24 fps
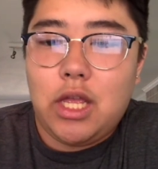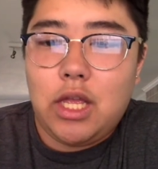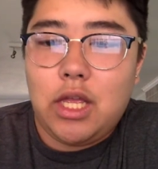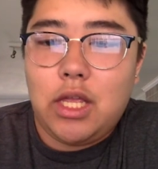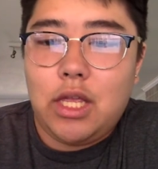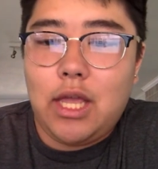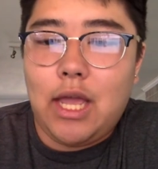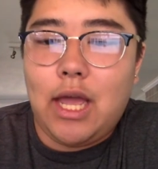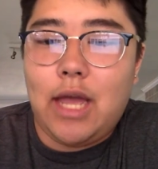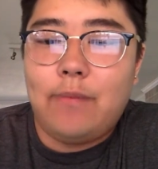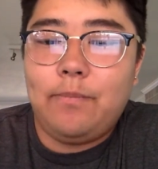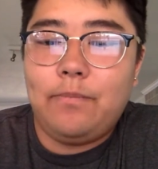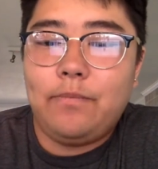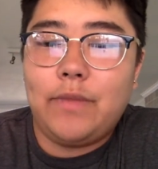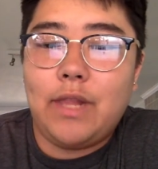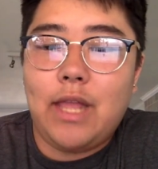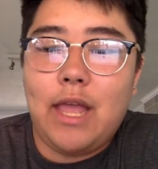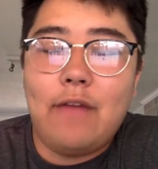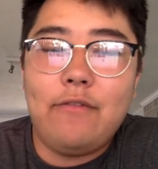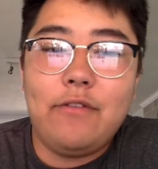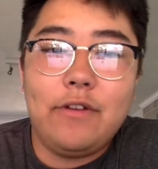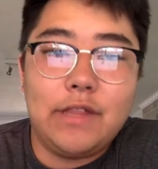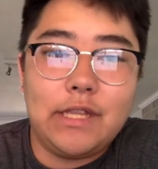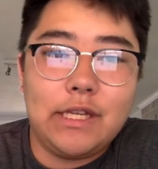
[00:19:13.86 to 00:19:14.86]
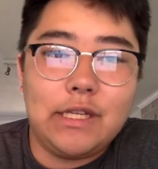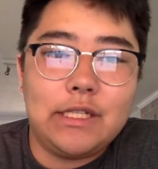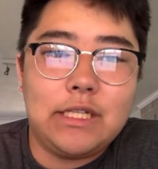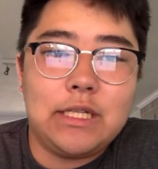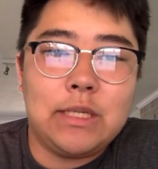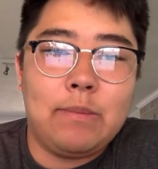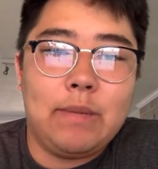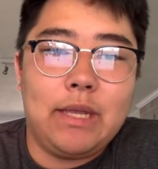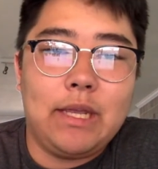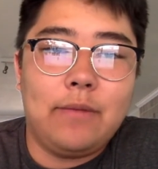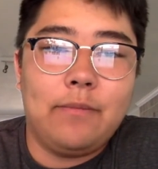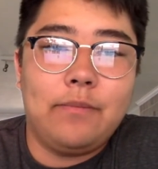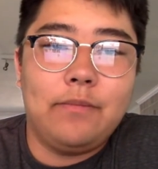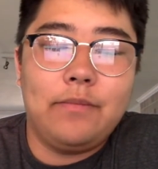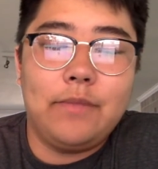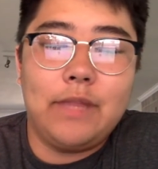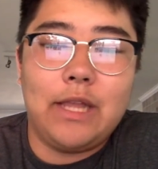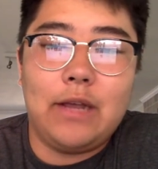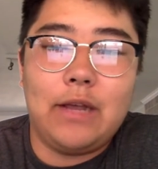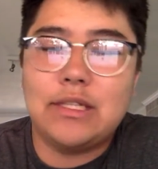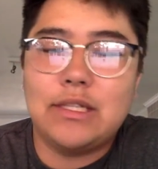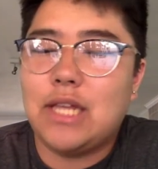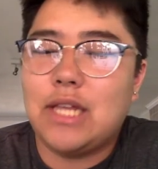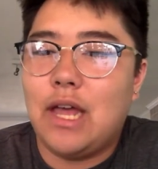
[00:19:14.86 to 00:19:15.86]
Yeah, Everything to Me,
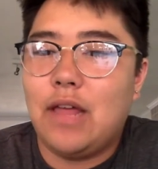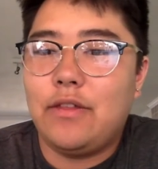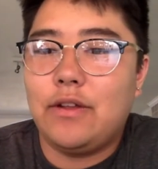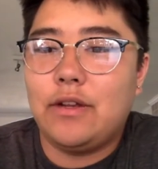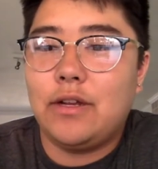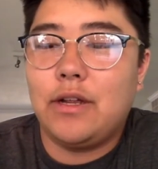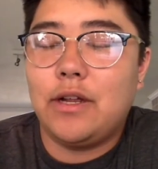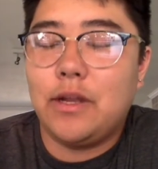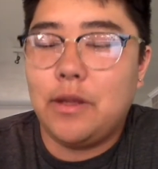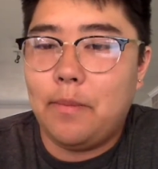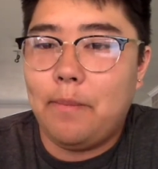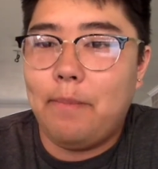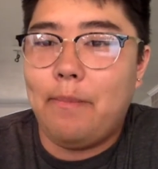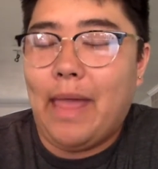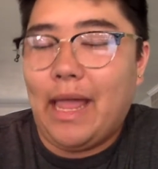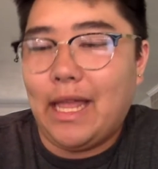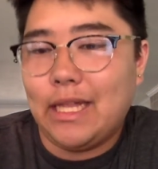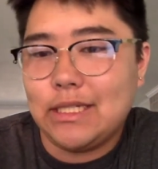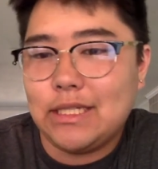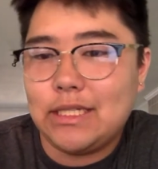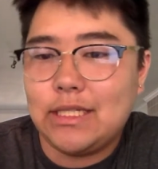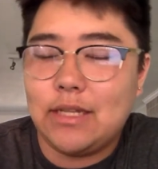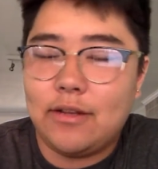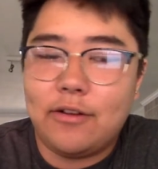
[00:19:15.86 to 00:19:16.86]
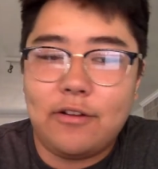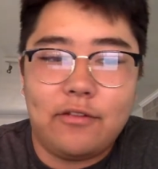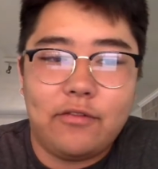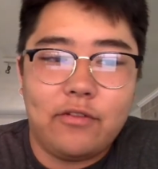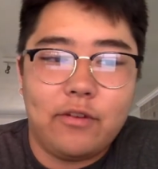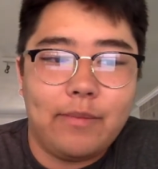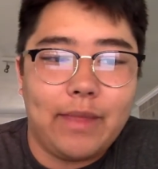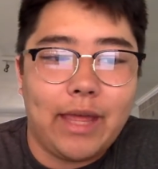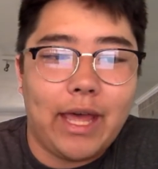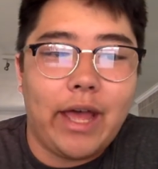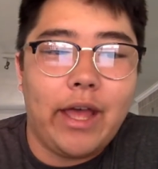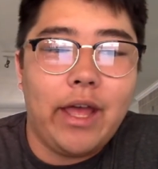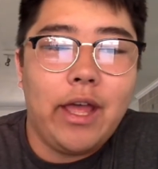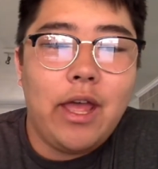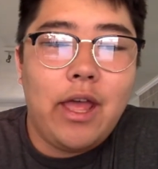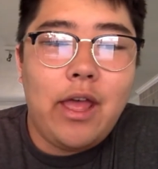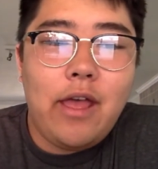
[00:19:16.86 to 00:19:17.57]
that was the other main single from that.